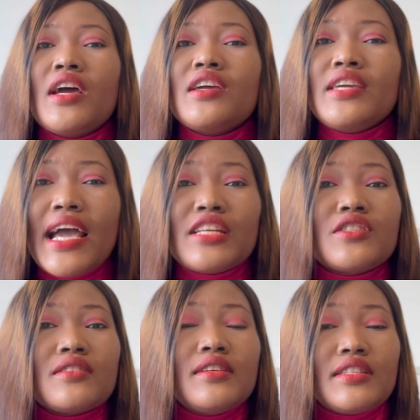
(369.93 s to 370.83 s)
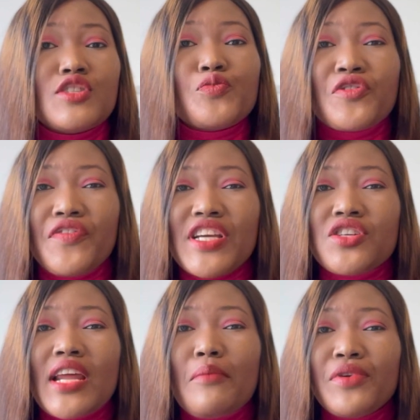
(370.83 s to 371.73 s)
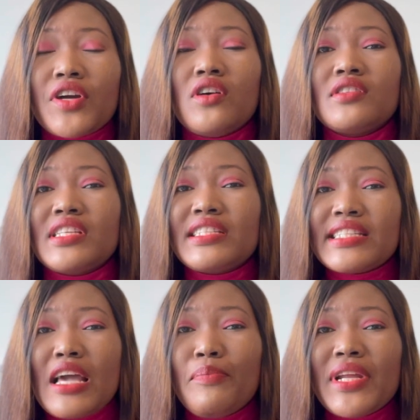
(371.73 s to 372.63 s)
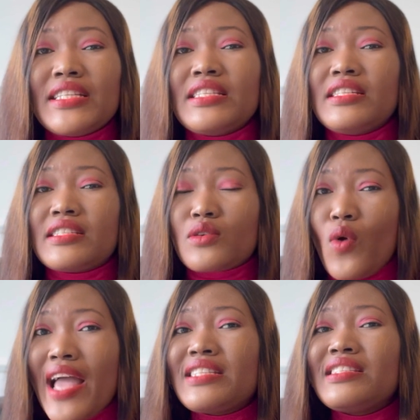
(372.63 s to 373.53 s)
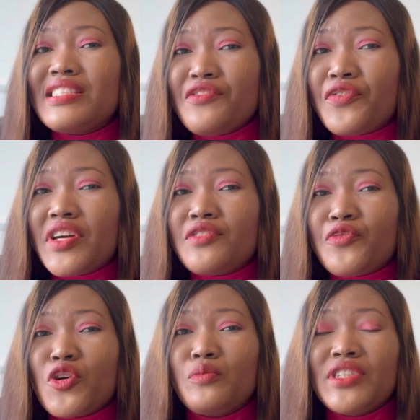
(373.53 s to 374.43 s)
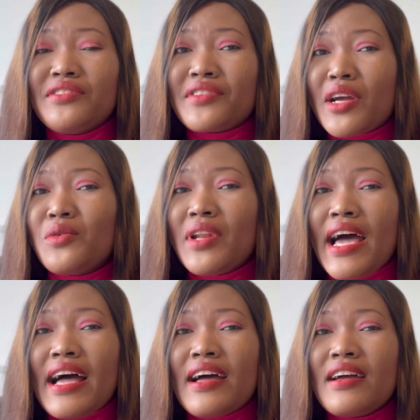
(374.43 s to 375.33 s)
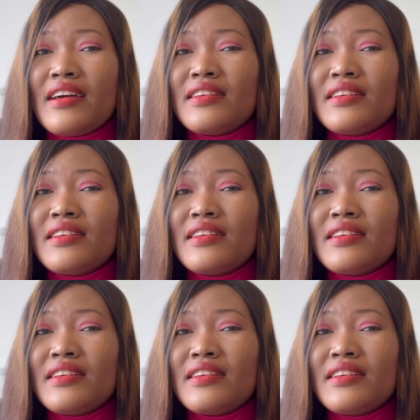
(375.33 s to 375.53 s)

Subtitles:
Yes, it is professional because the template is quite different from the regular